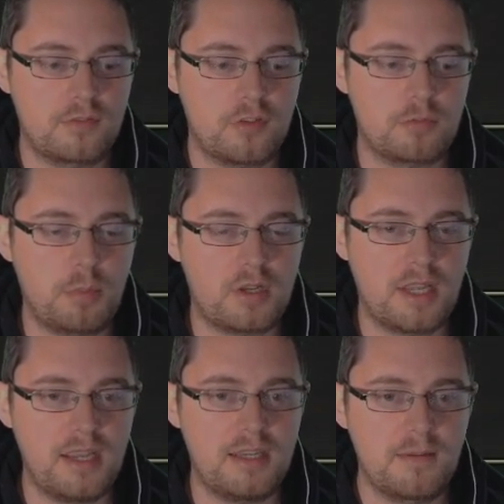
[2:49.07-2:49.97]
Frost
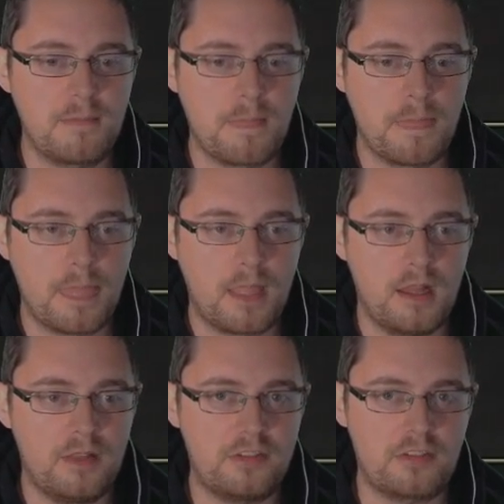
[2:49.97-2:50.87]
Blockade.
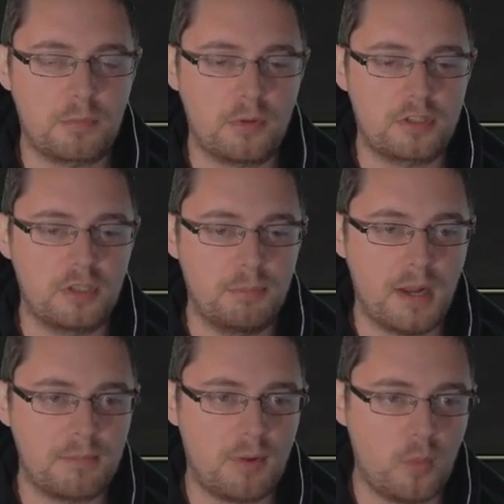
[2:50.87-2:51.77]
This is to proc you a
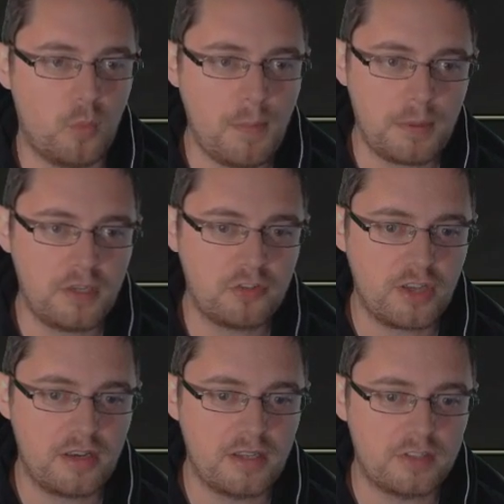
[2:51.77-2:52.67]
back bar weapon
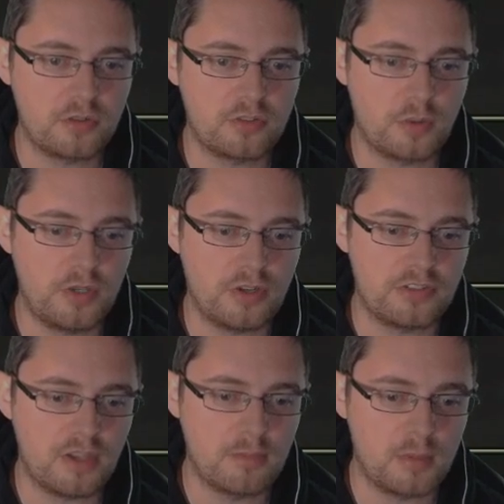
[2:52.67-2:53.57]
enchant. It's also a
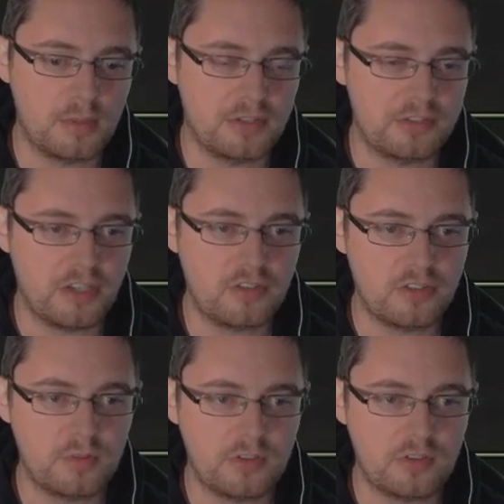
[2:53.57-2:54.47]
nice
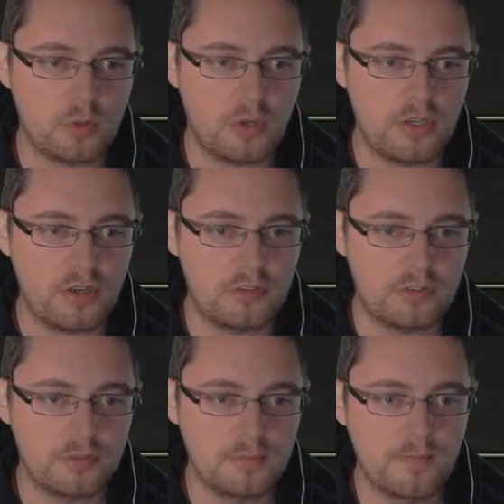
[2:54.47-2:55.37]
immobilization, which is quite
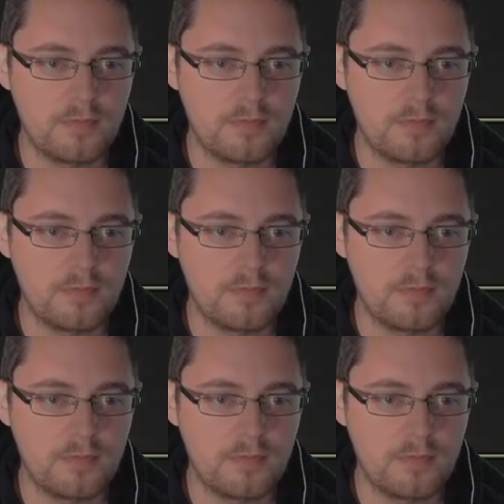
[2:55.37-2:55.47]
nice.